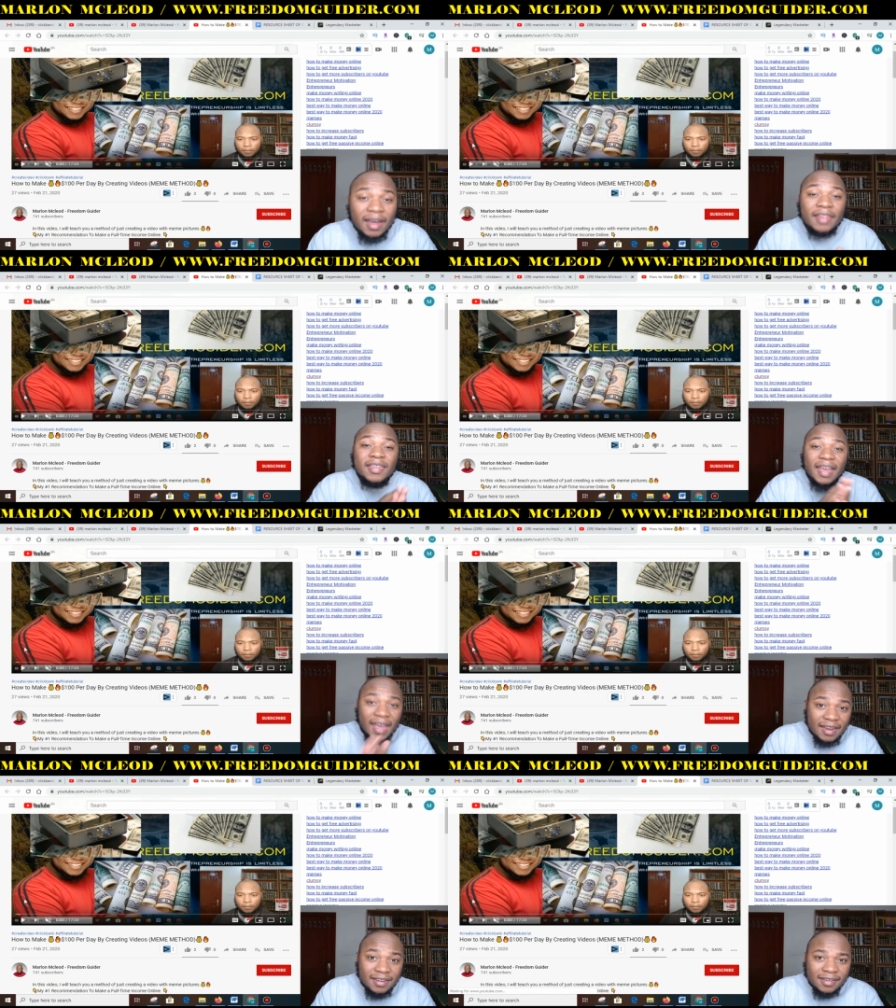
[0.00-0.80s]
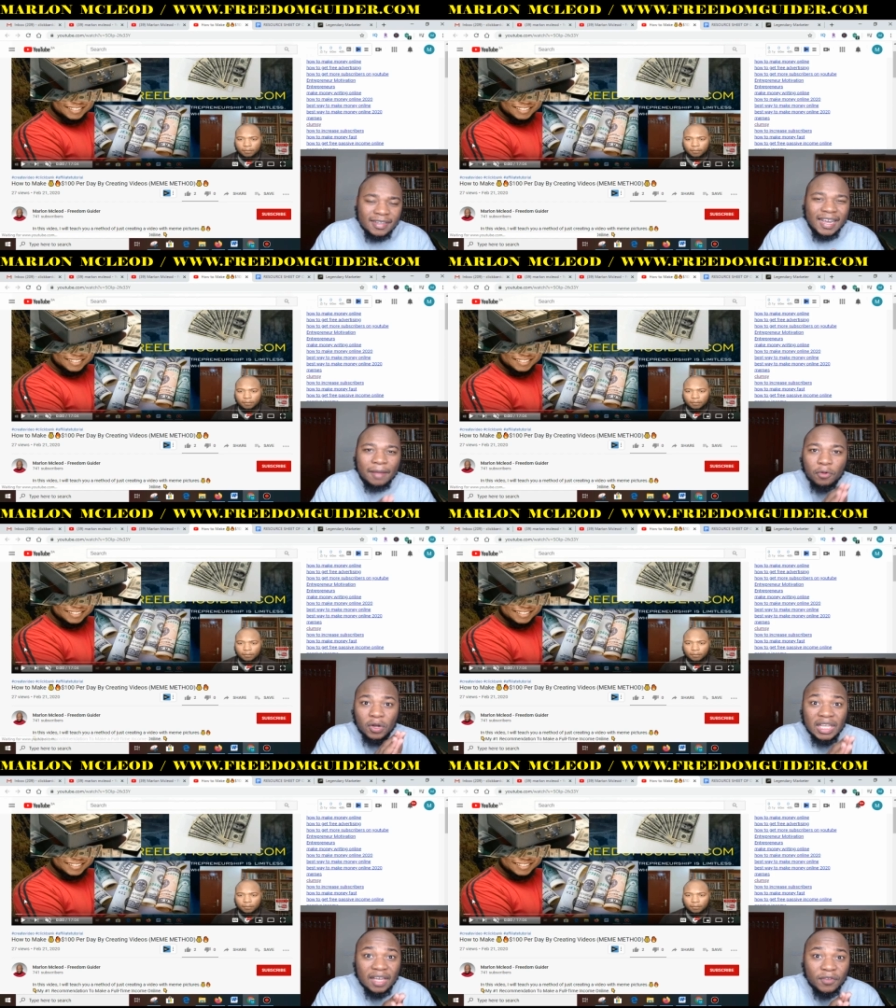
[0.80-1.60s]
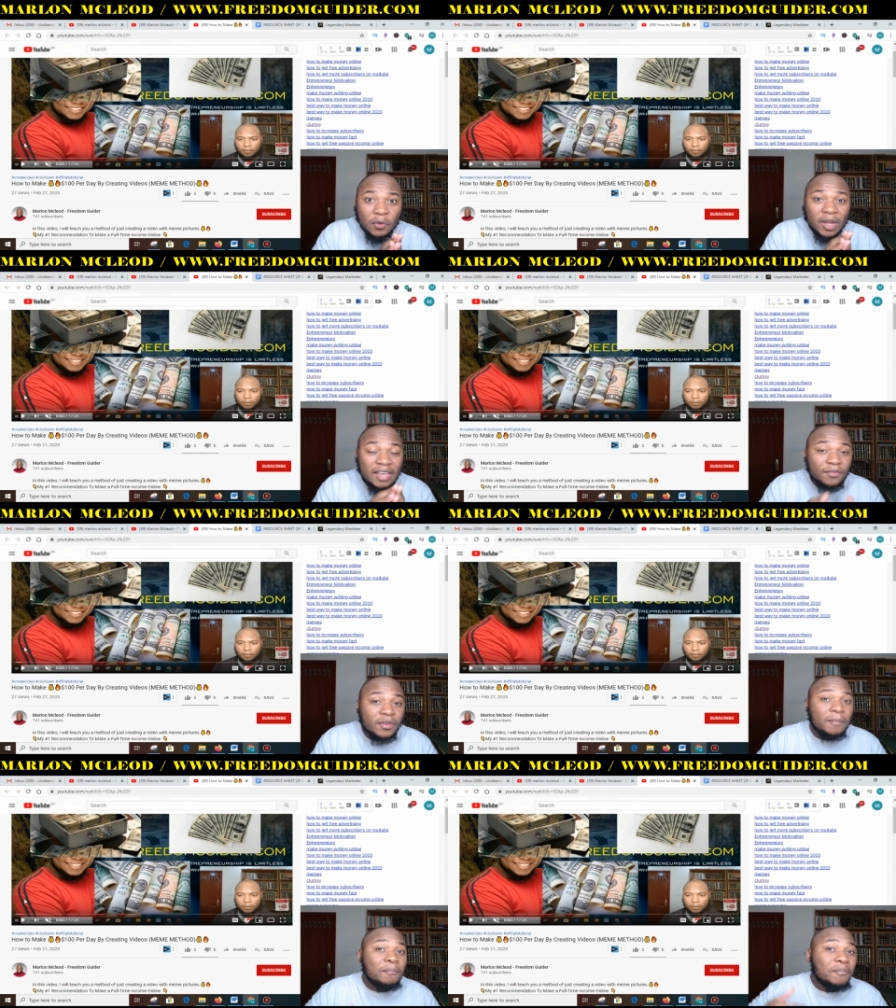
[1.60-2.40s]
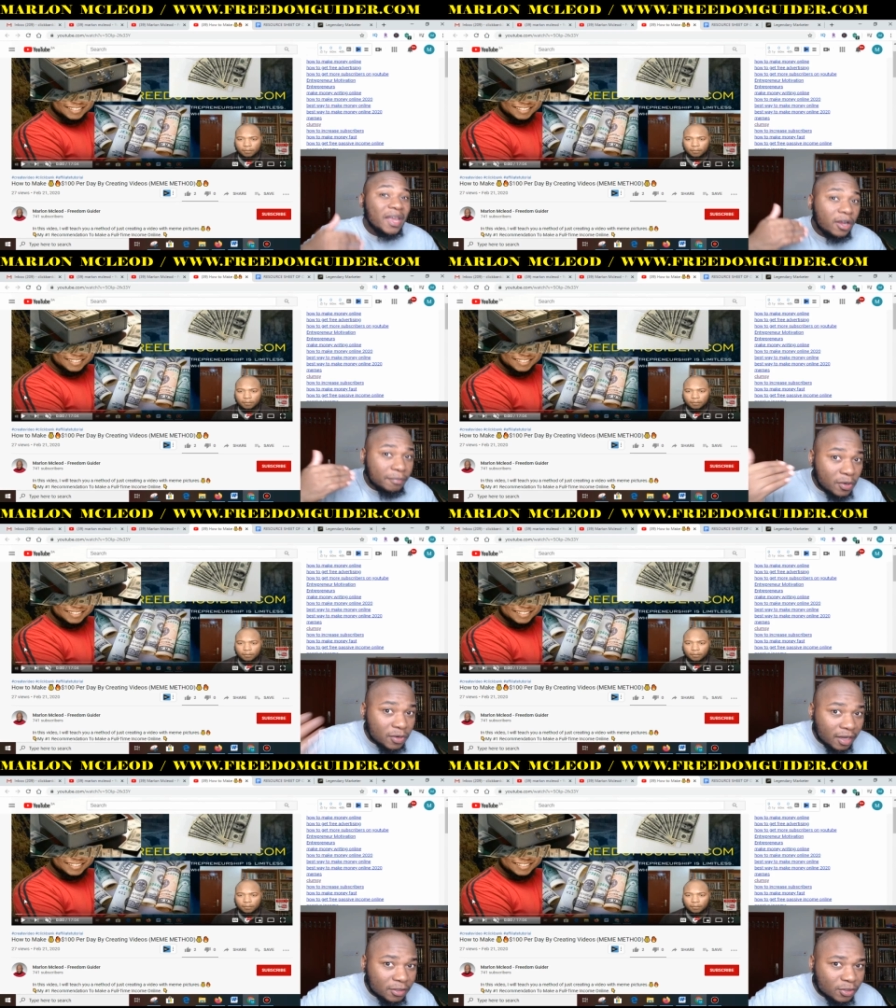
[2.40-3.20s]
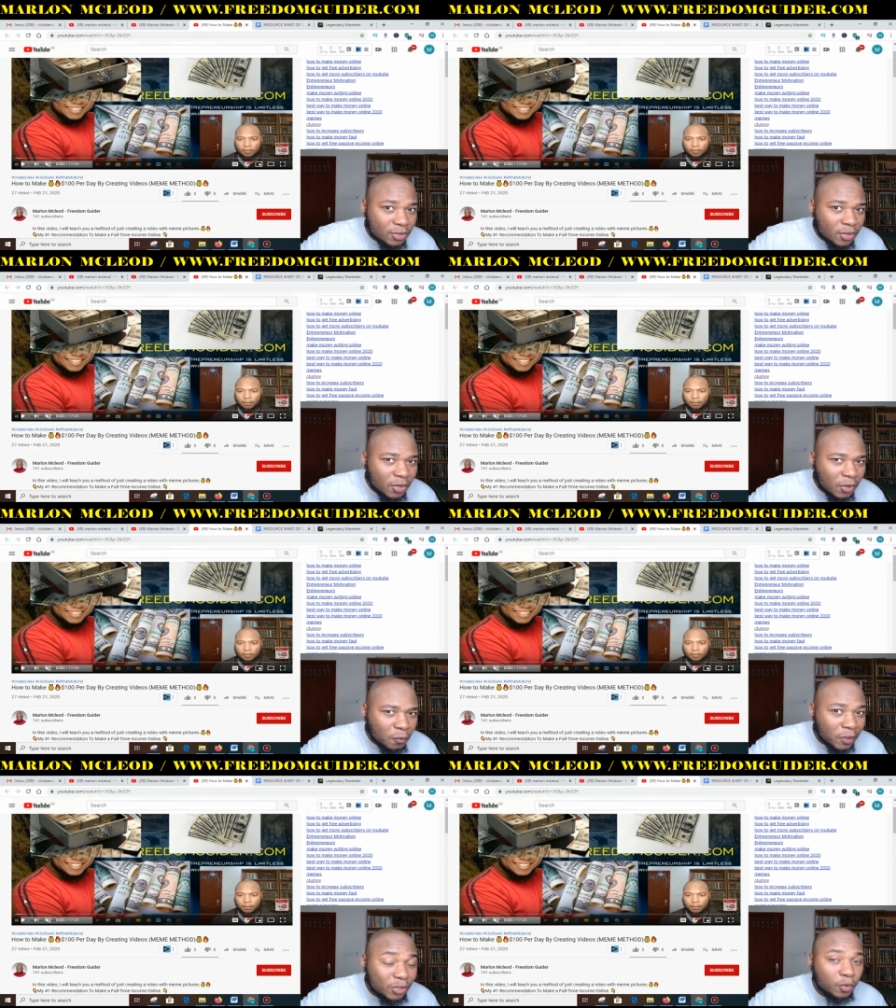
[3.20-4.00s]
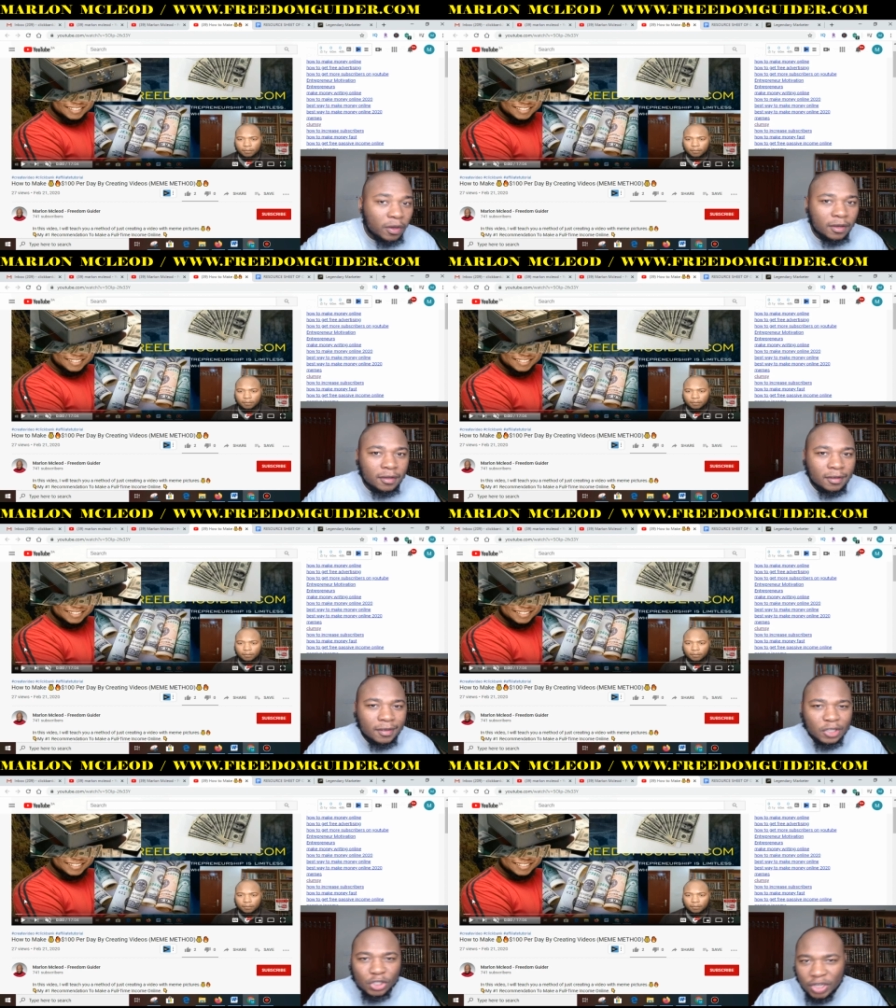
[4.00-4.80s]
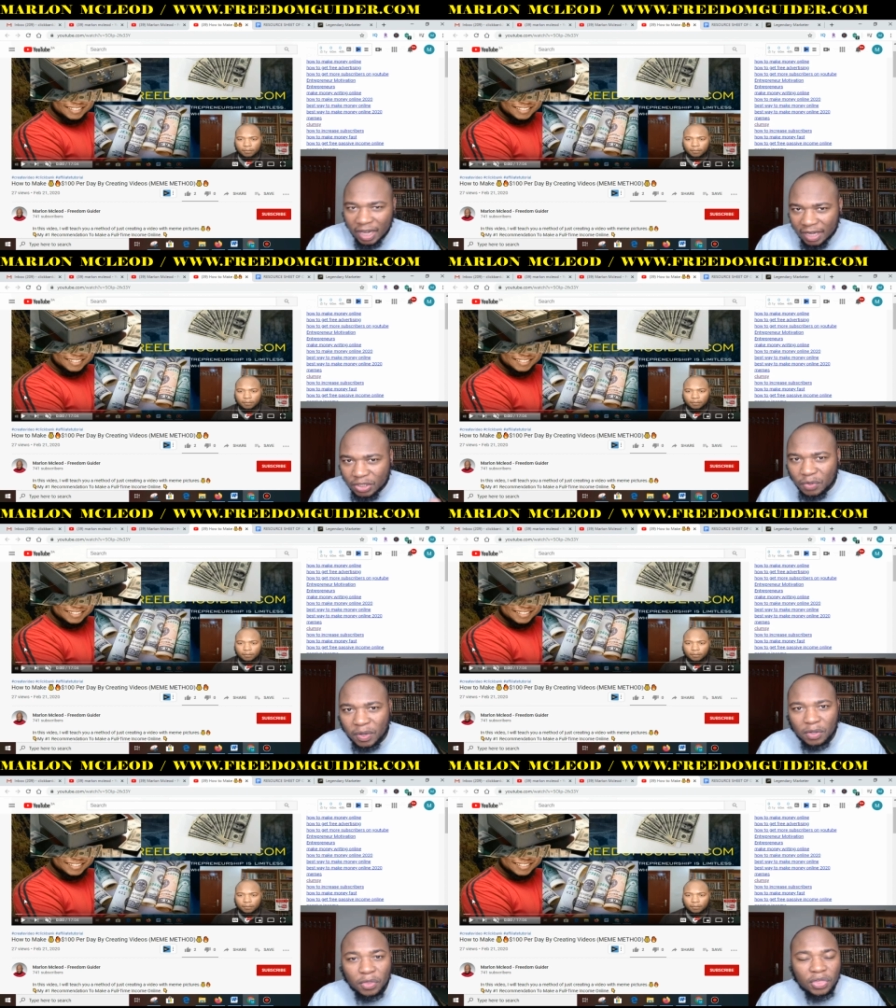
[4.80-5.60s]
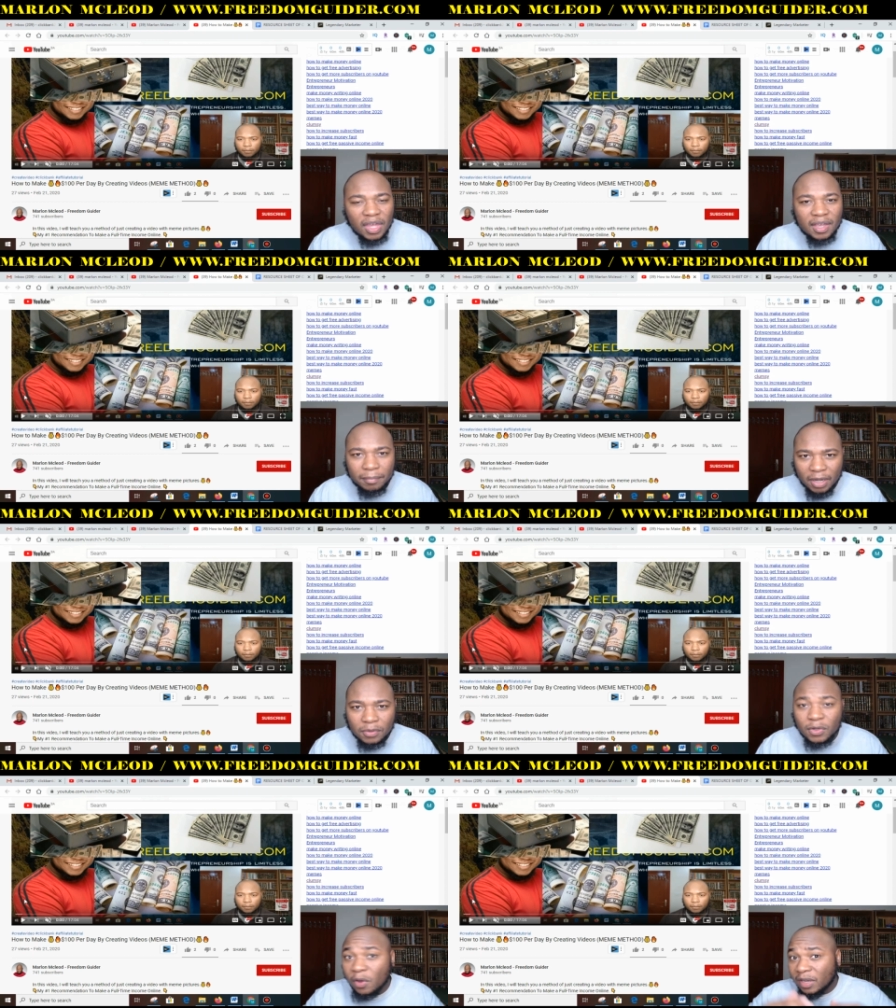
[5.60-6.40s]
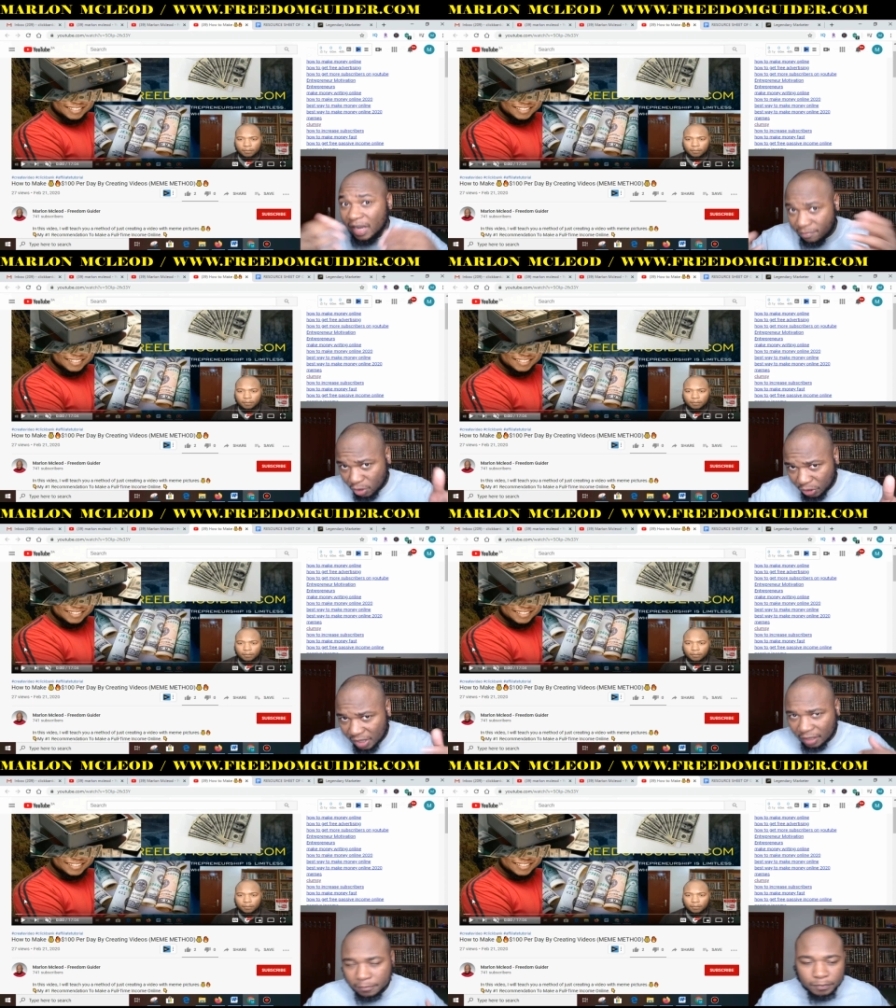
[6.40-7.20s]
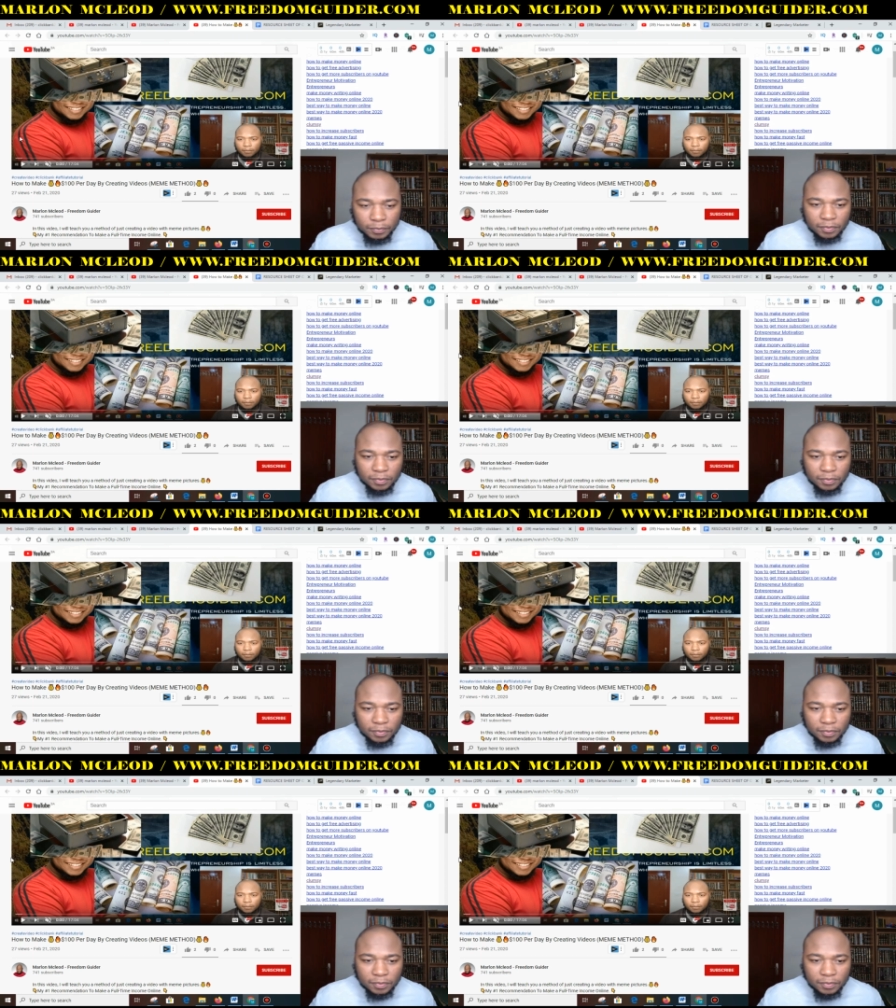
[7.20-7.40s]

At the end, I'm going to give you an even bigger bonus, which will change the way you think about online marketing.